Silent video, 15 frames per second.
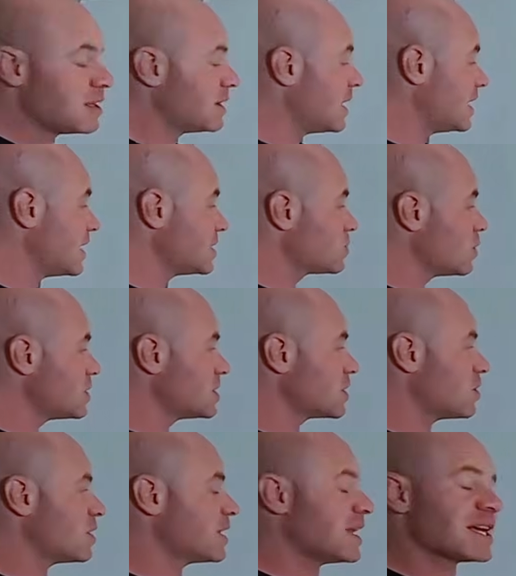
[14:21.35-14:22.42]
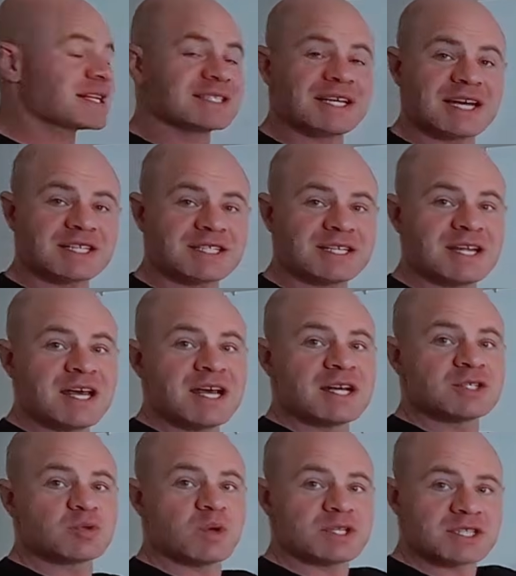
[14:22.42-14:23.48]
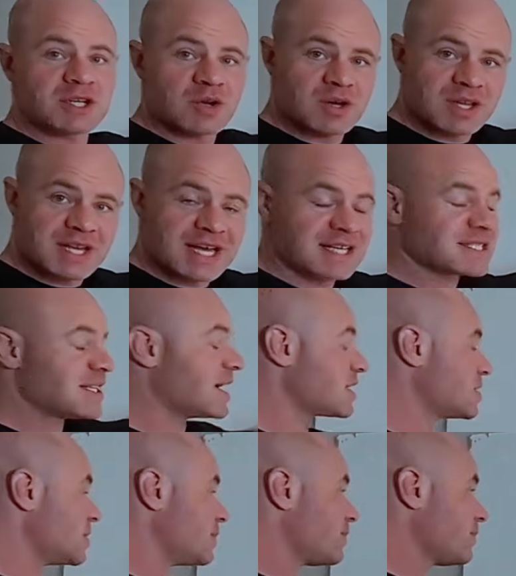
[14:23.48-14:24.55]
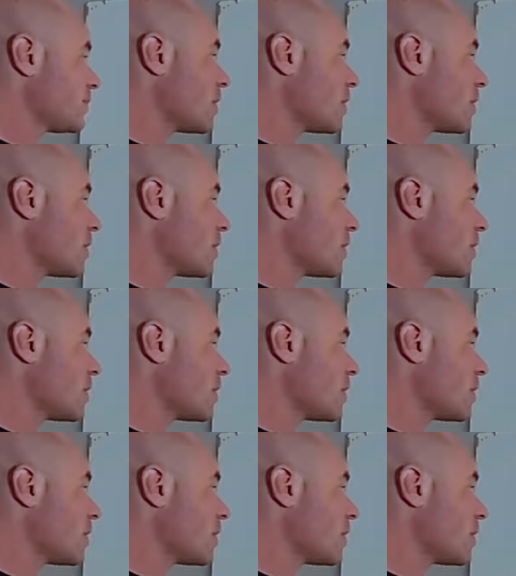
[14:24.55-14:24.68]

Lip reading: Then they switch and go to the next section, switch and go to the next section.